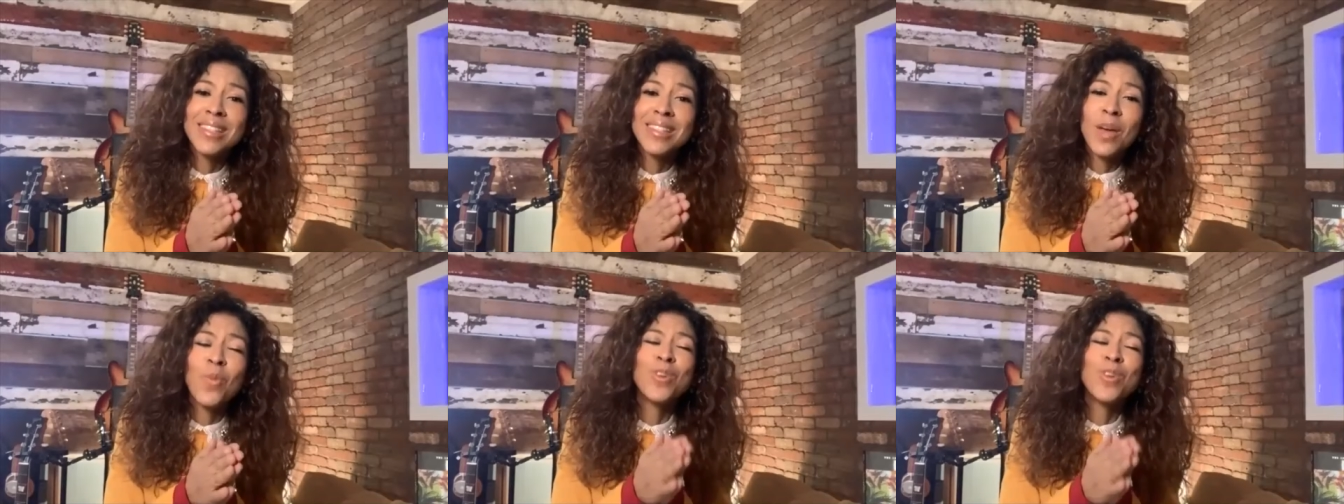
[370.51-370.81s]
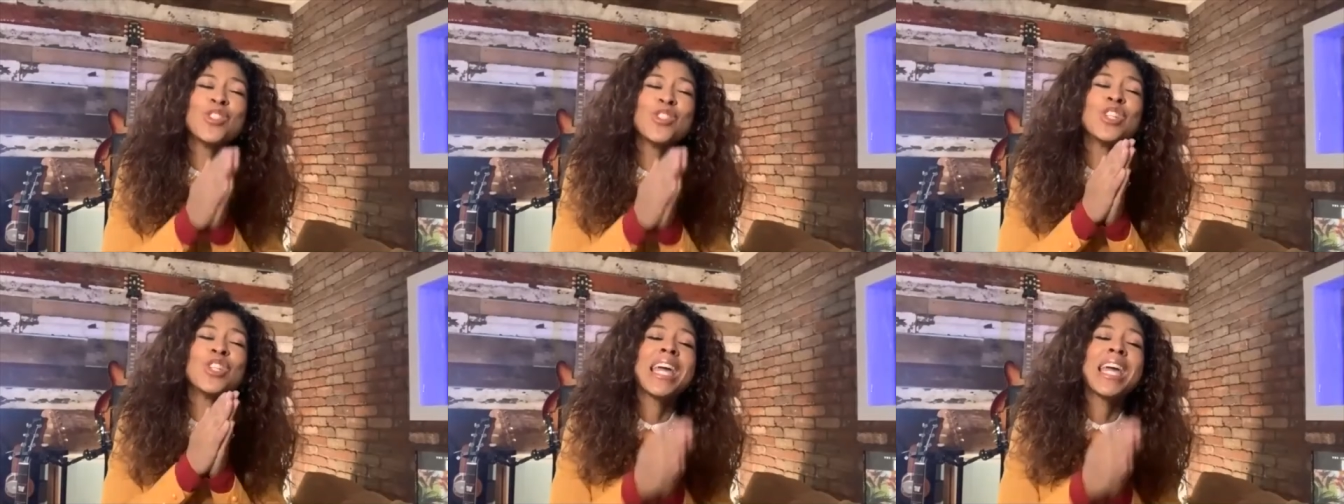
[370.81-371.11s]
They will
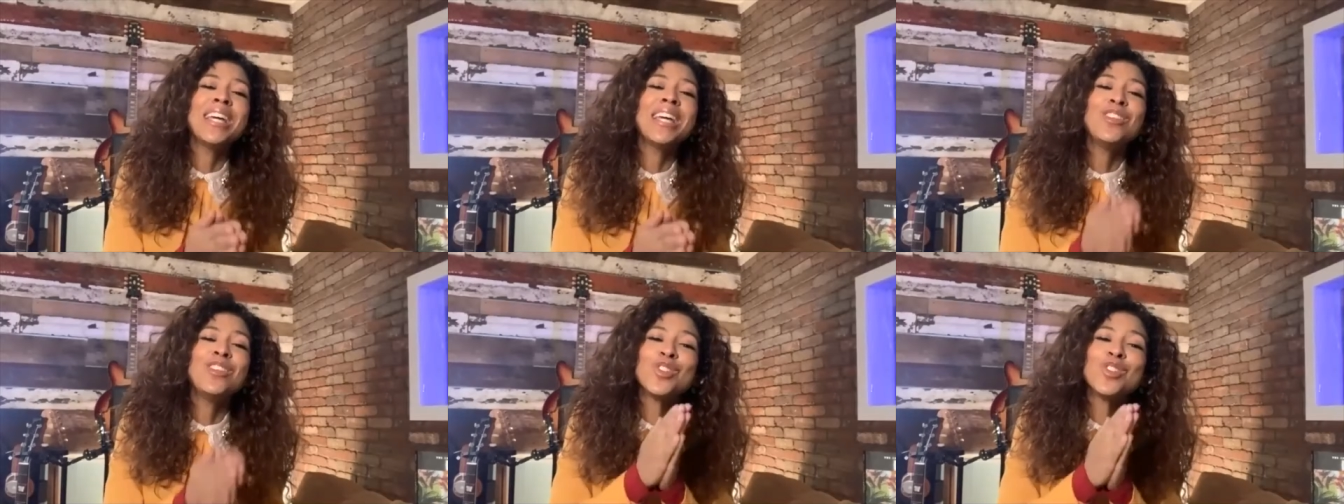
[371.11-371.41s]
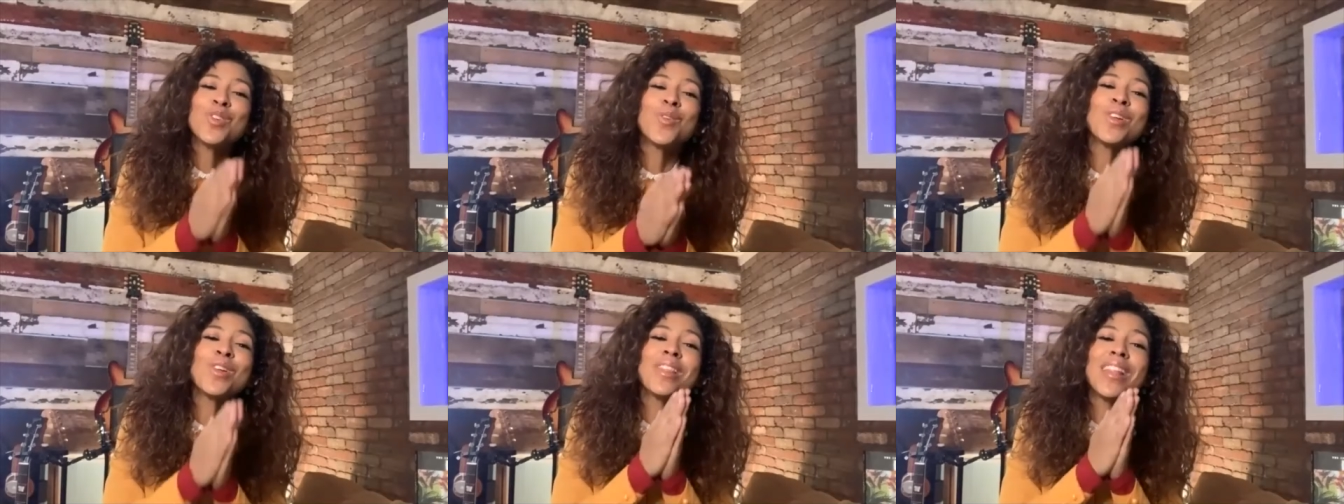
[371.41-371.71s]
change
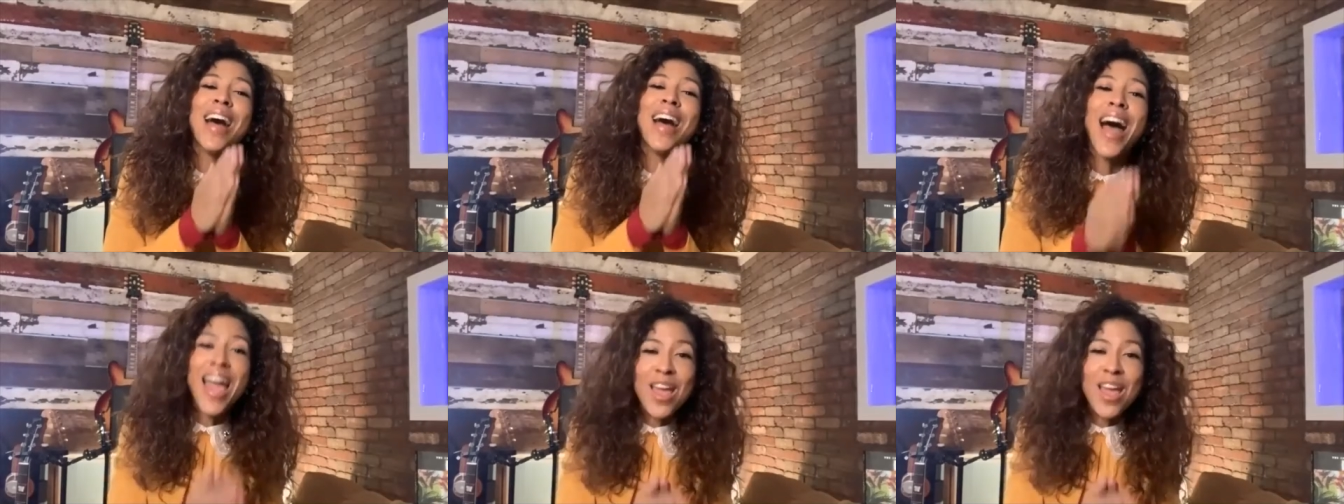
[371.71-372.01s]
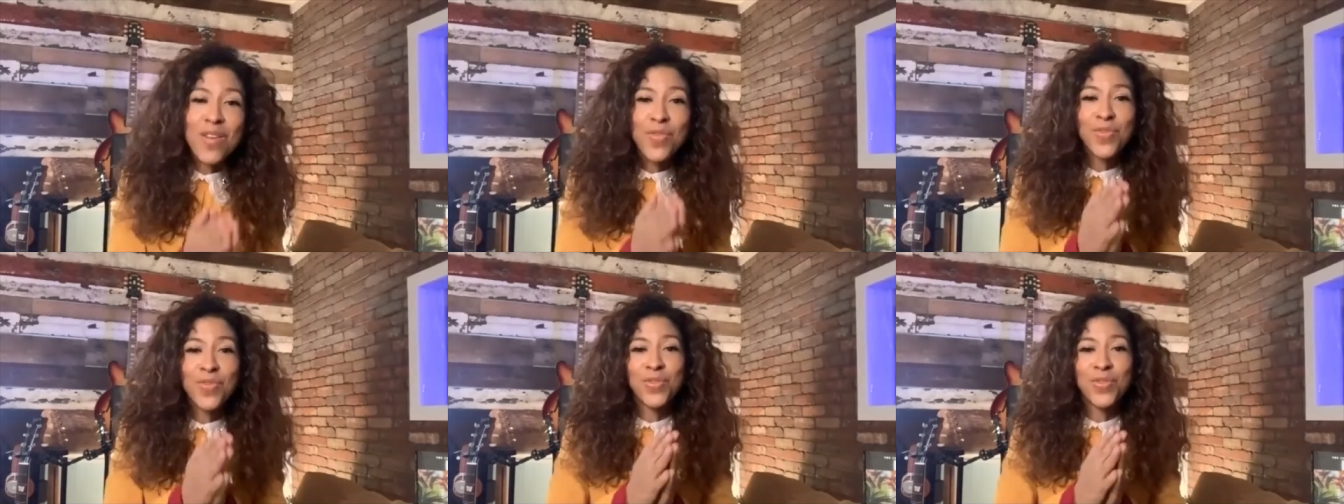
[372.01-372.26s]
your life.